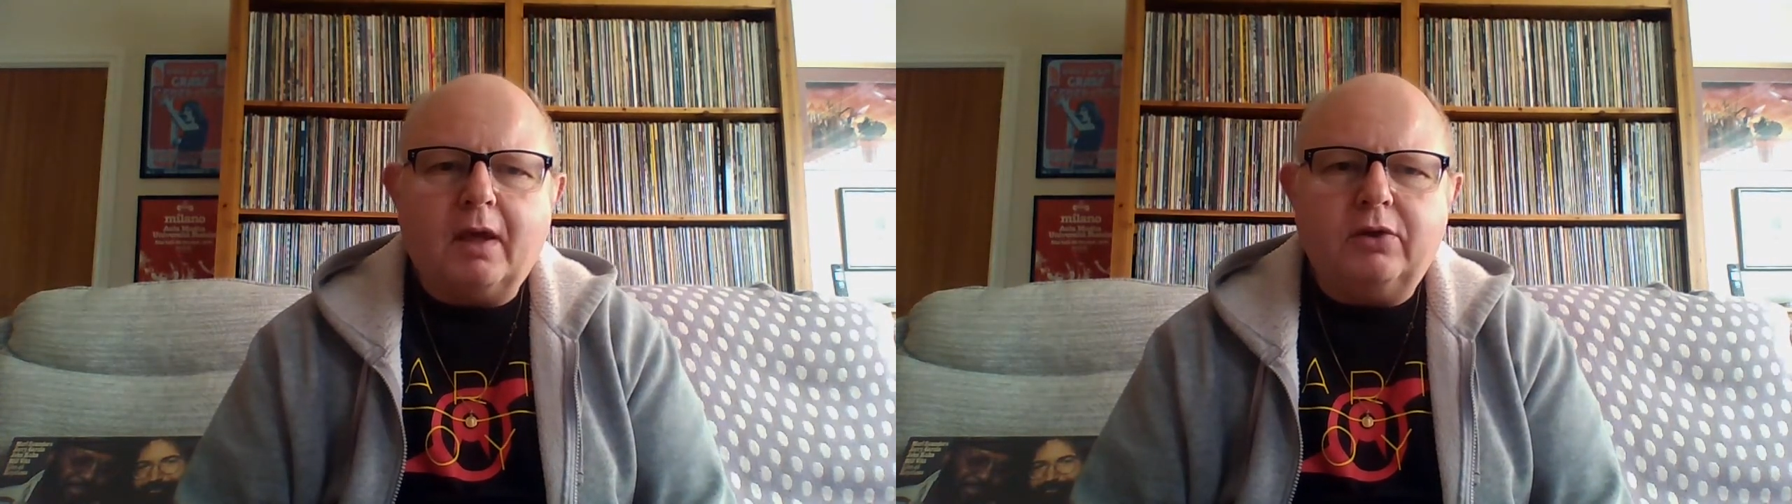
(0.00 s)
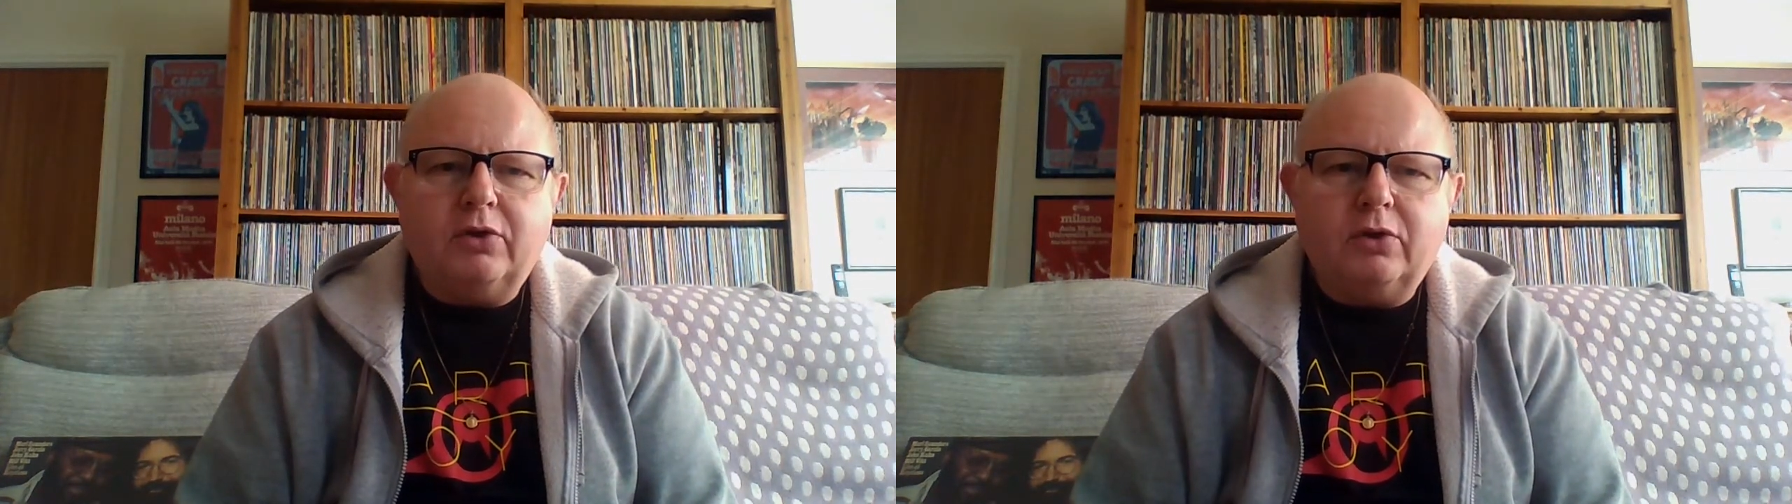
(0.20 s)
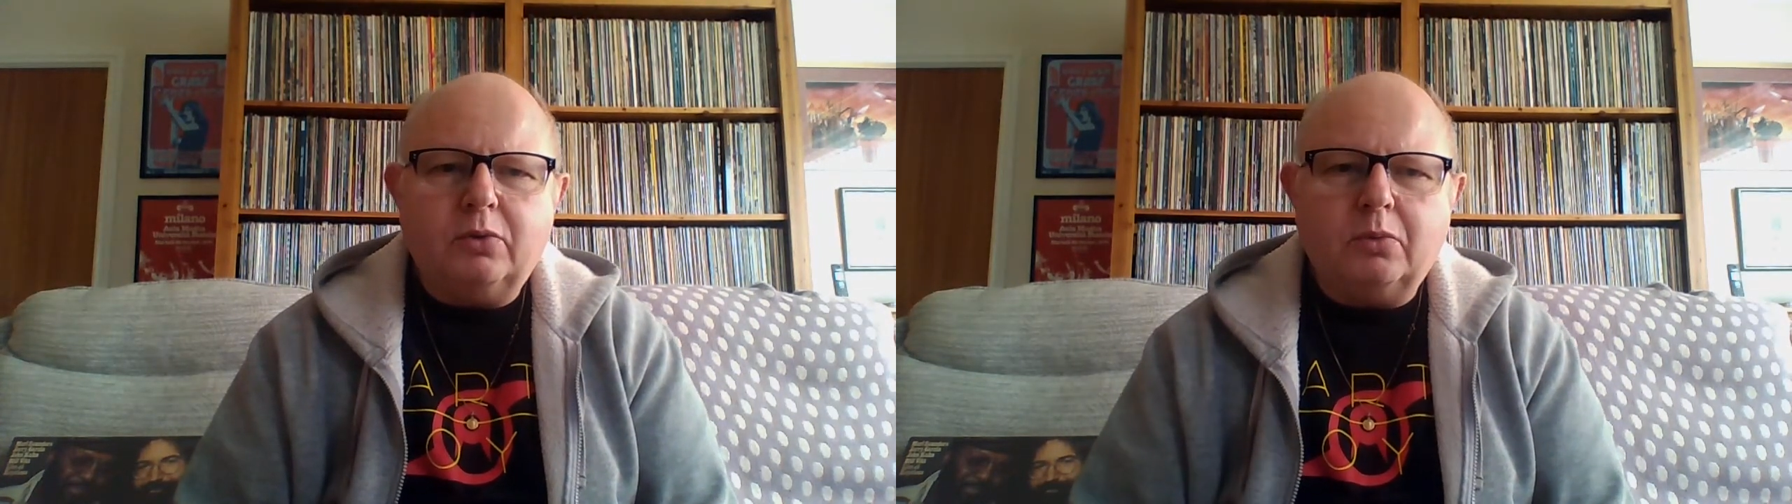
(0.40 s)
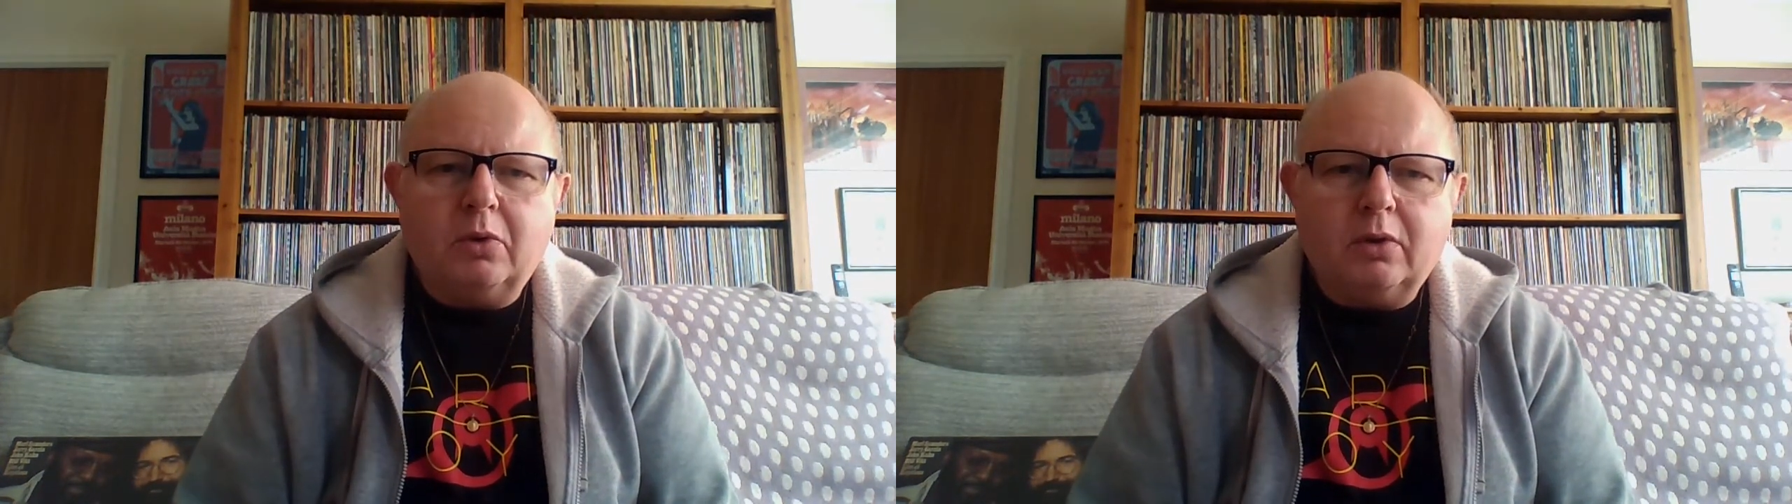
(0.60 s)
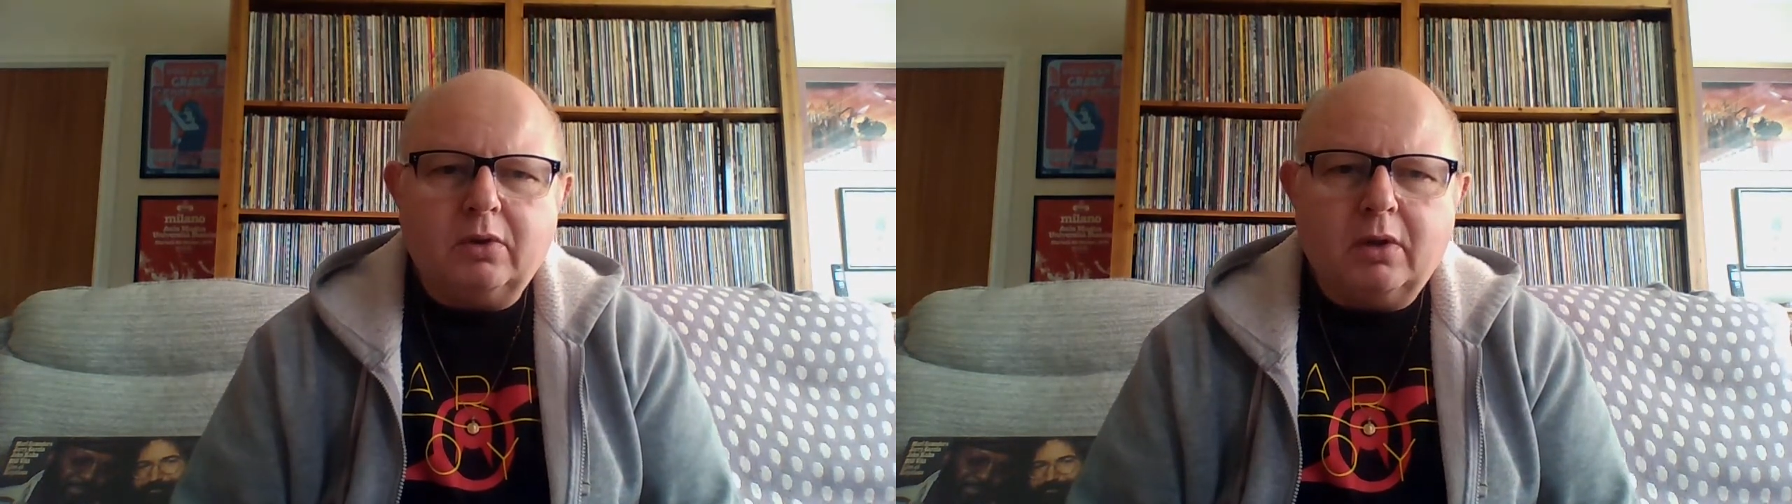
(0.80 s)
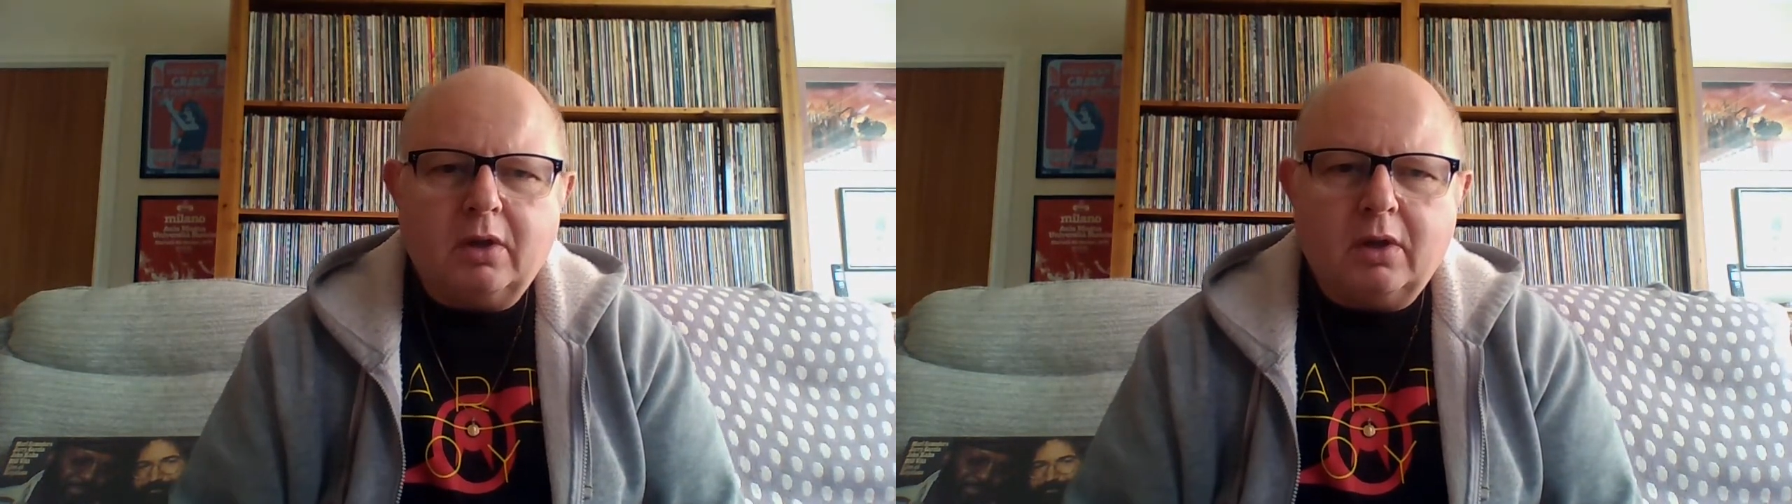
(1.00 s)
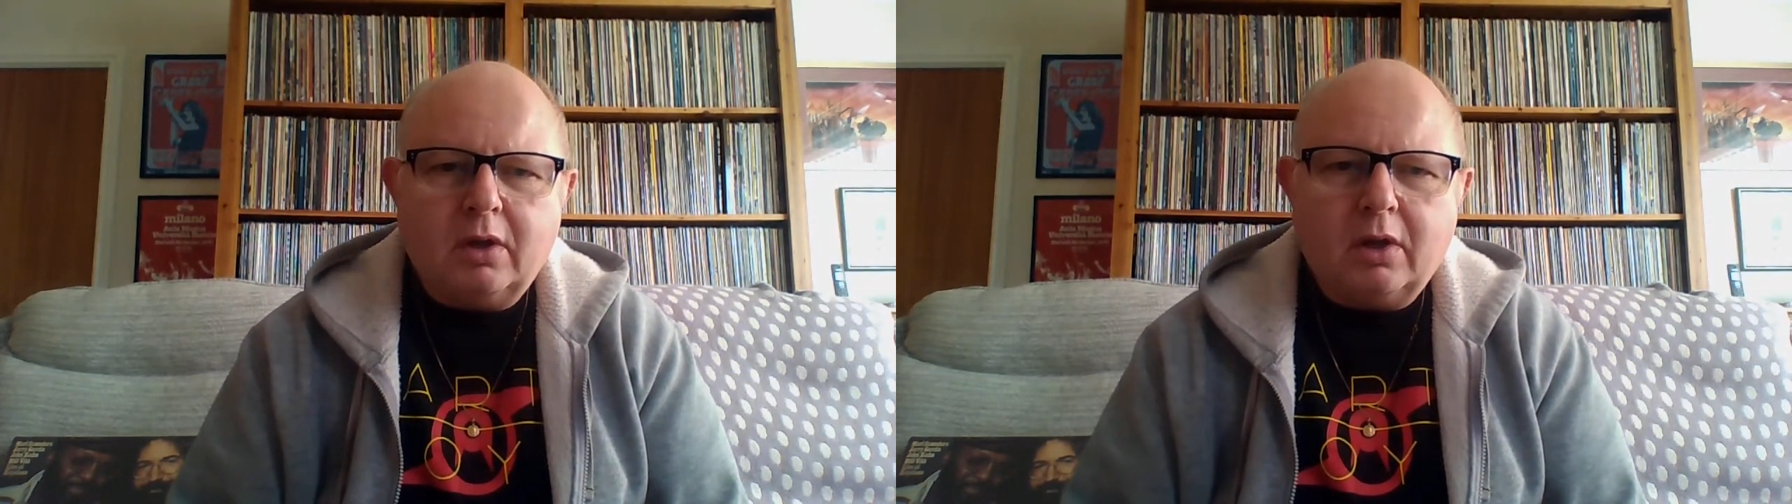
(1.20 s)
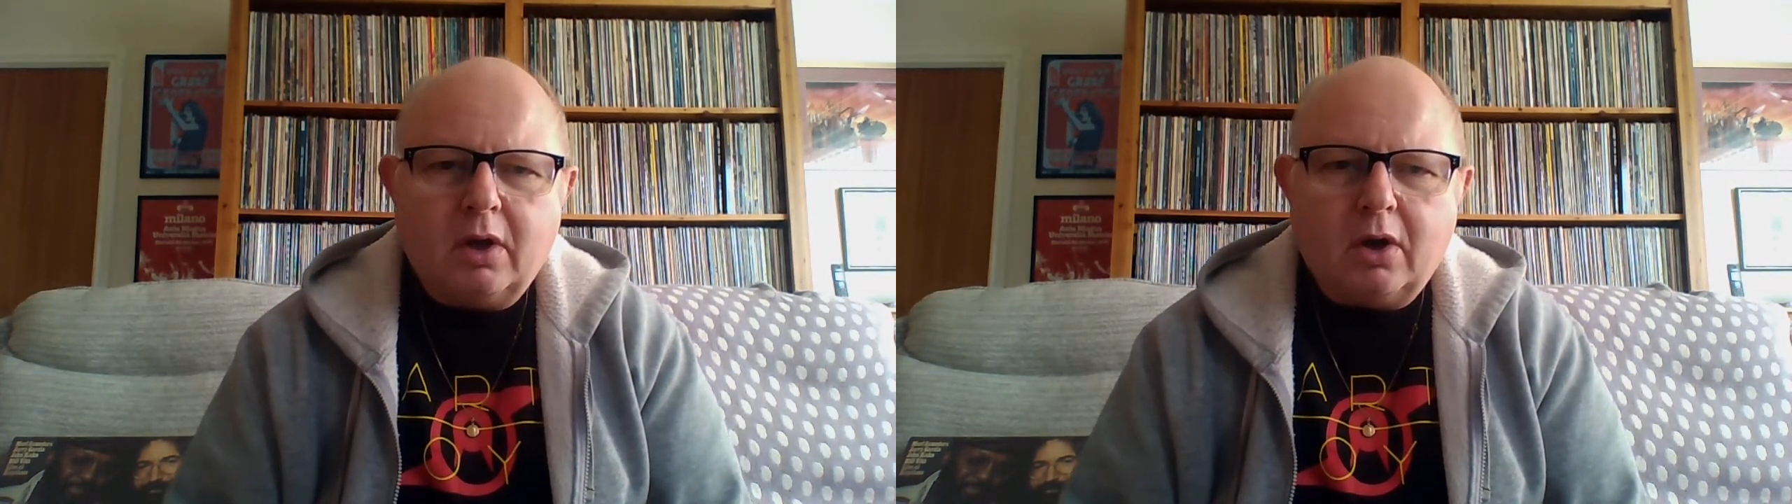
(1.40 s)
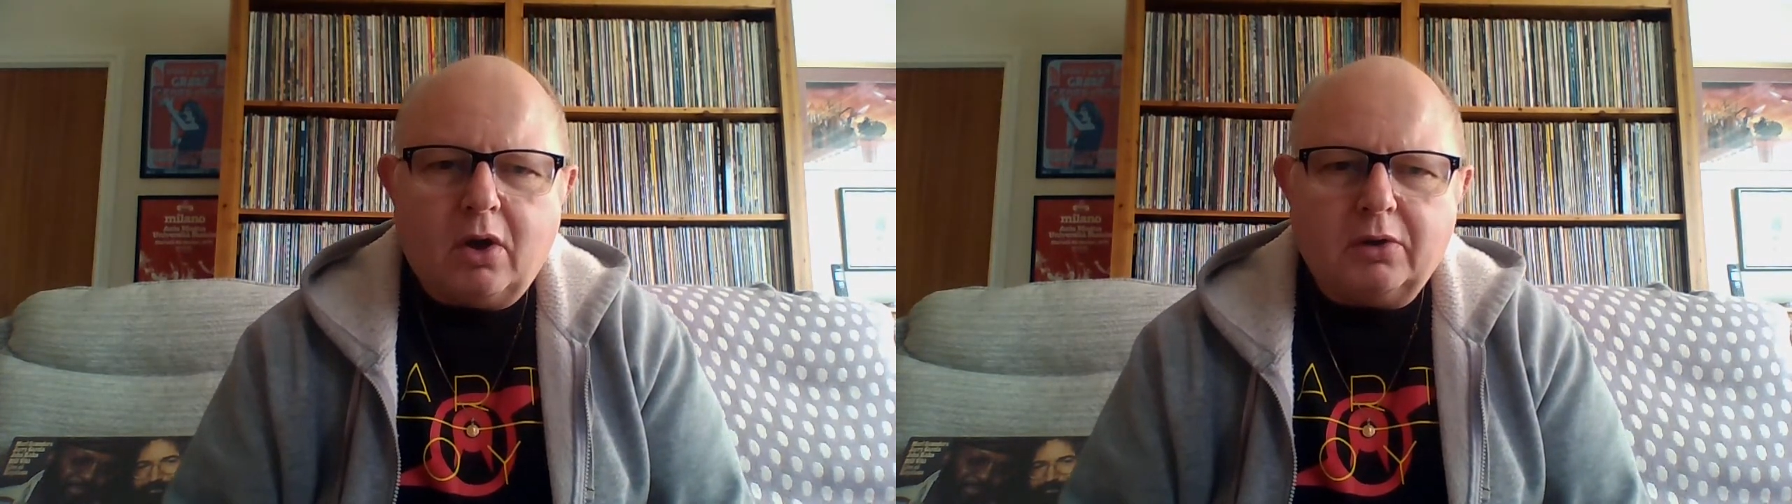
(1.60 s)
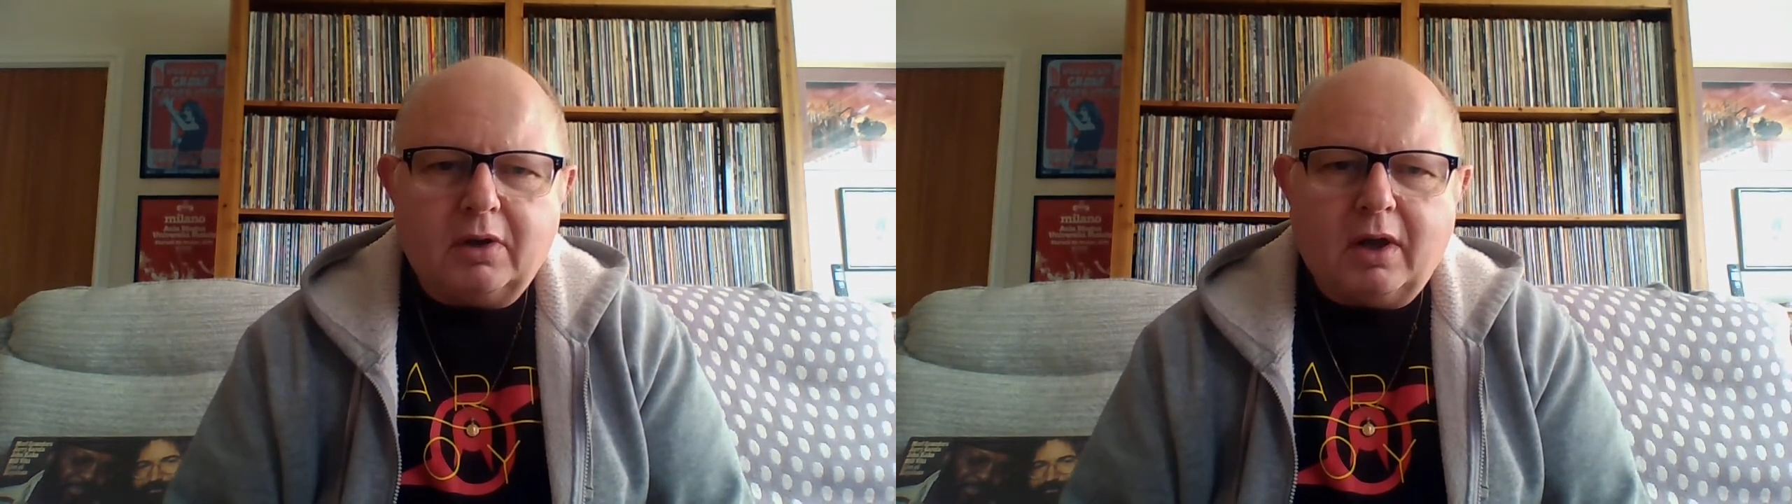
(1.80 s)
new
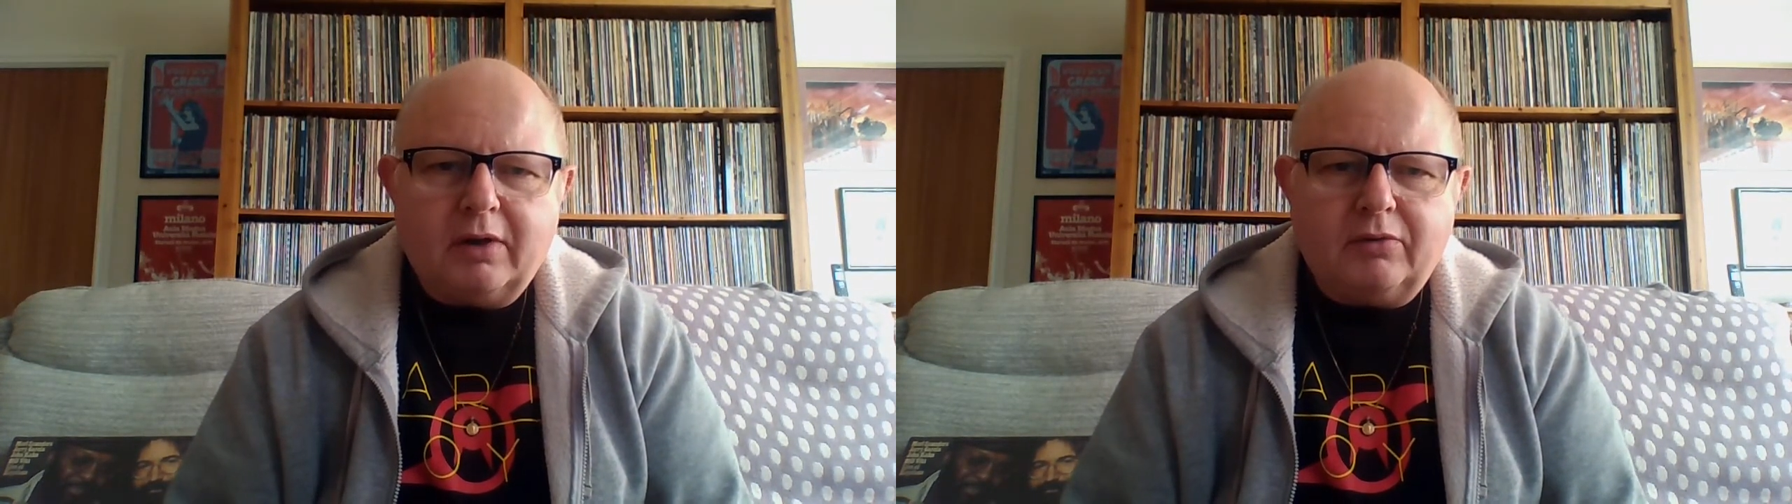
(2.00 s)
online